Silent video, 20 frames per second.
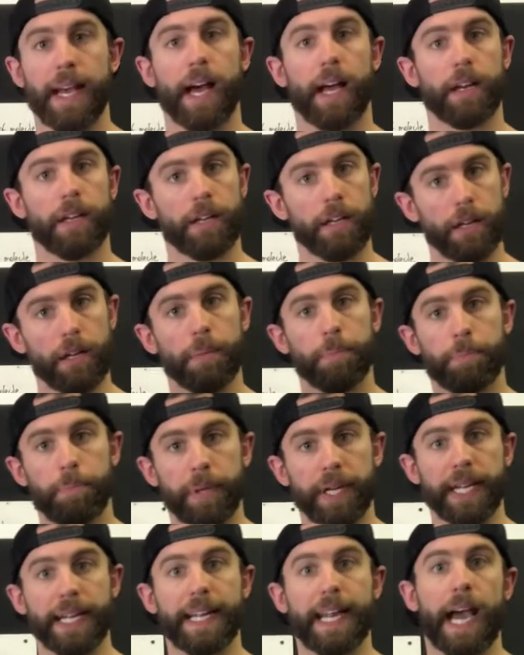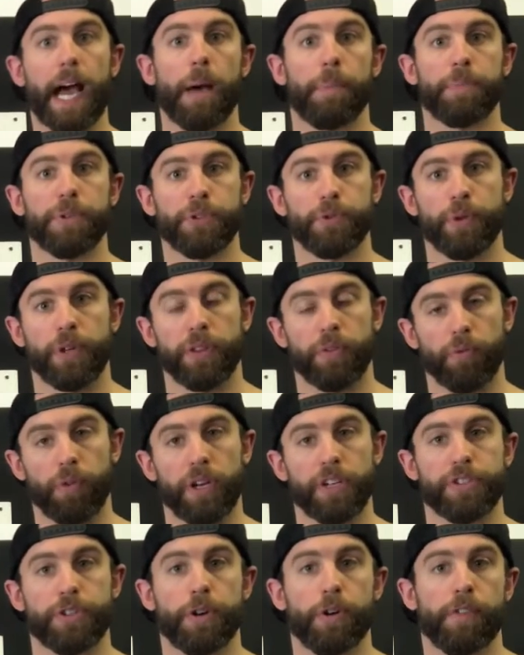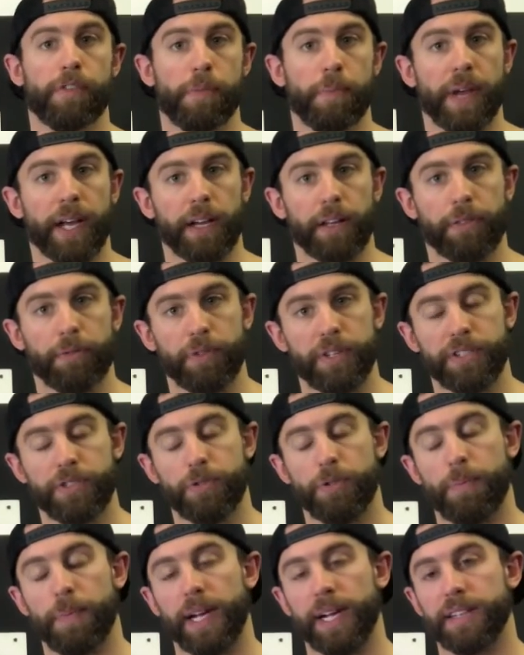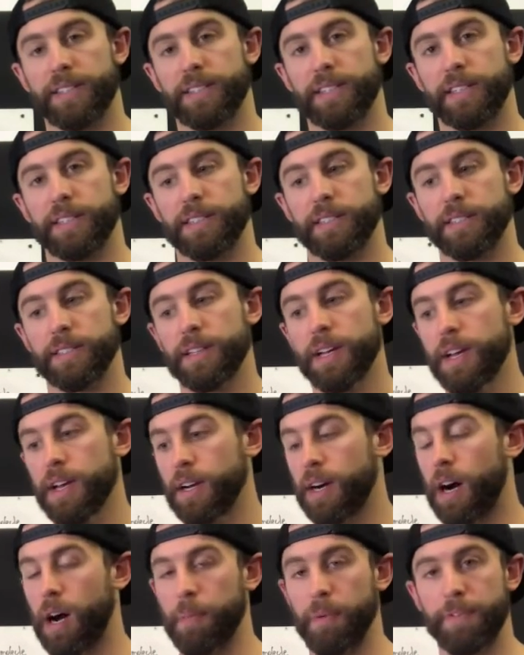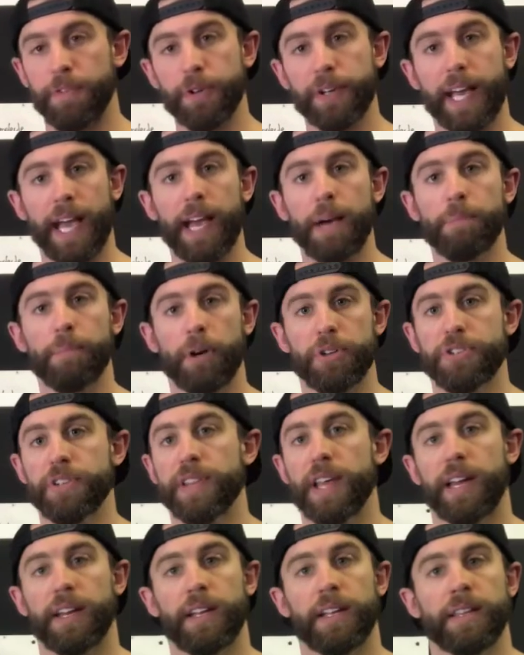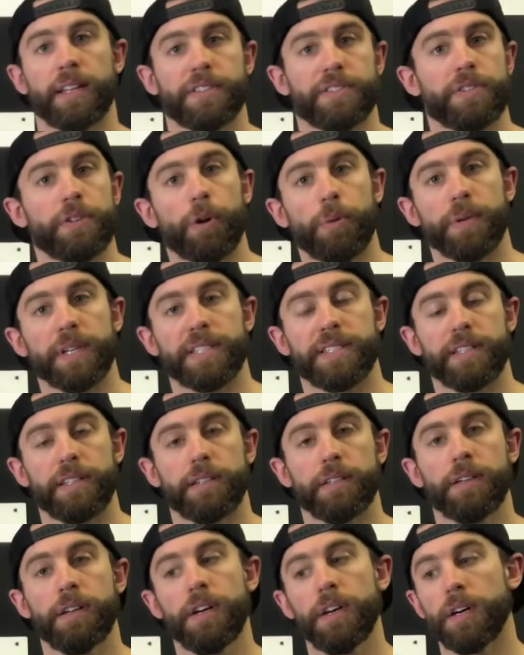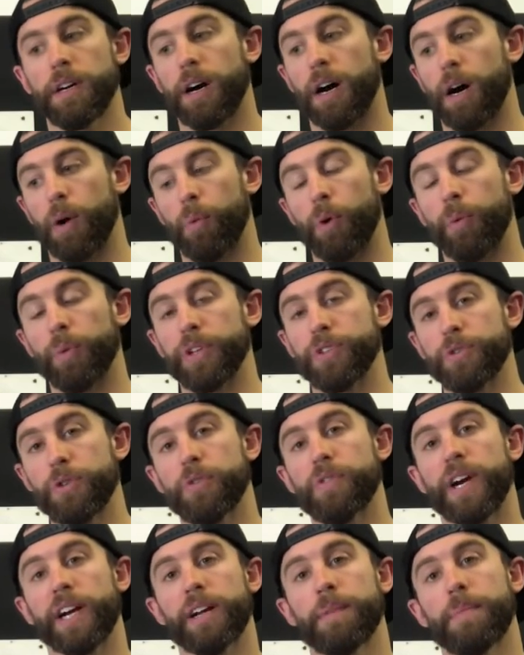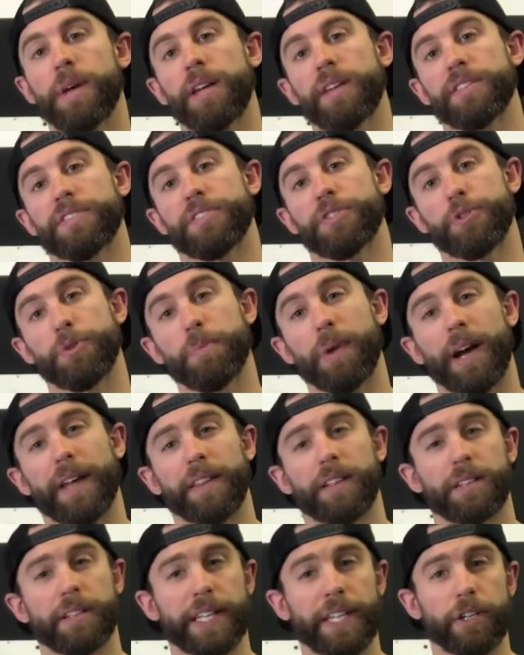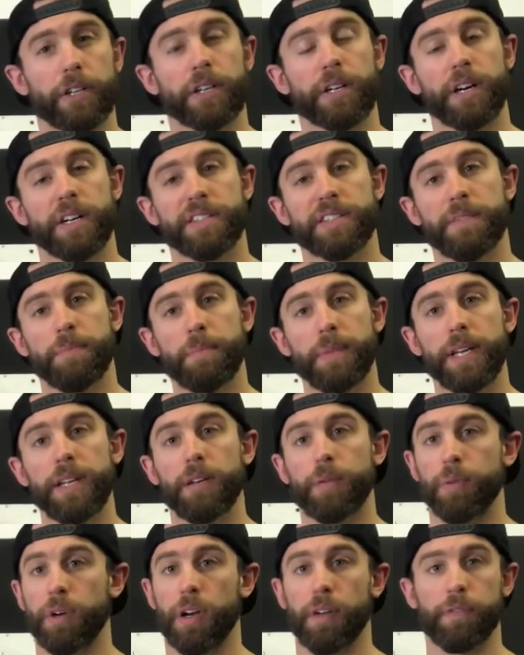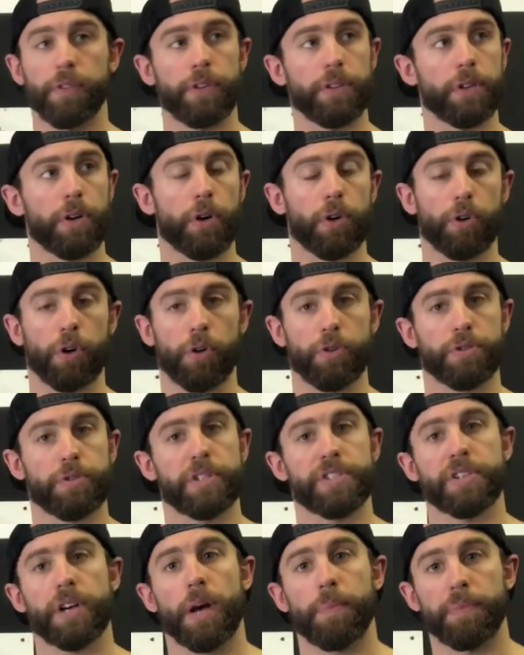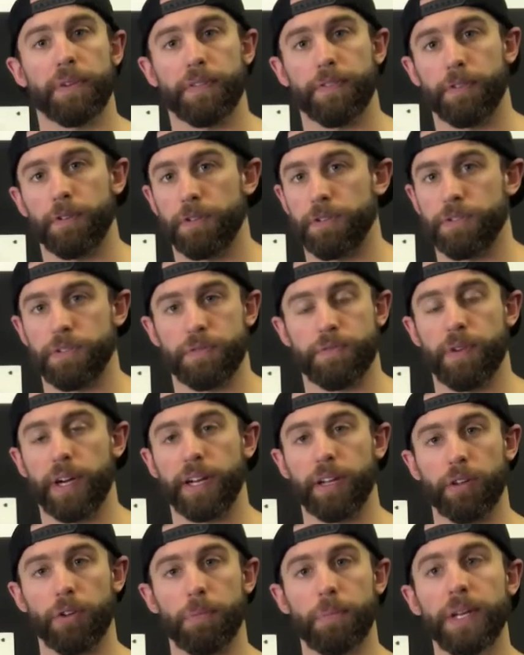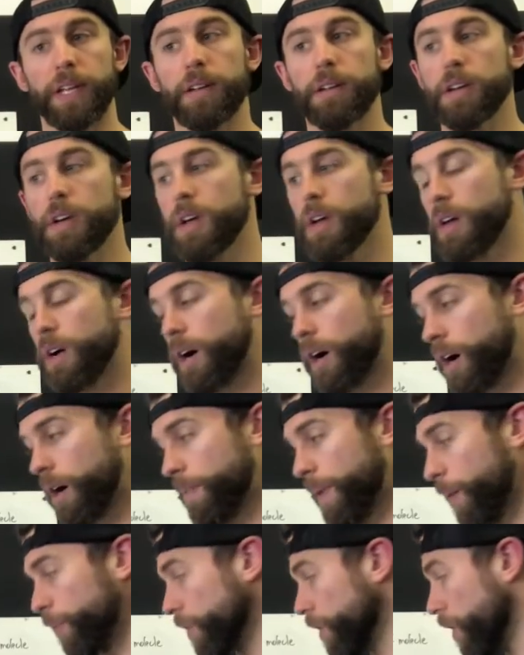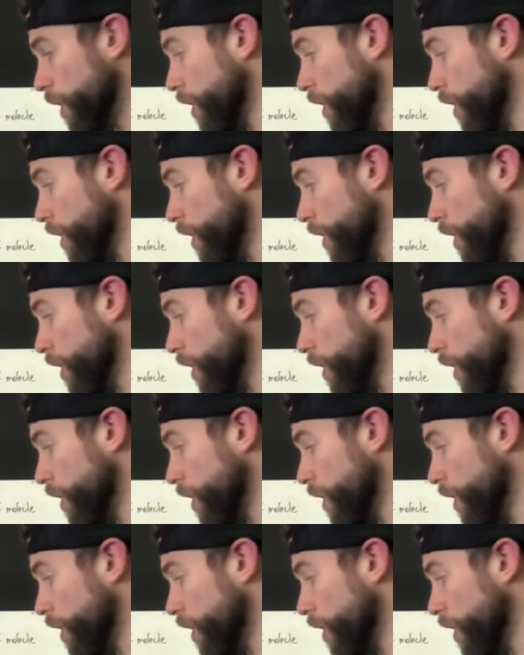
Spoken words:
that big gap between the ratio of omega-3s to omega-6s. If you can't budget that in, that's no big deal. What we do recommend is that you buy the leaner cuts of meat whenever you go grocery shopping for just regular meat. And we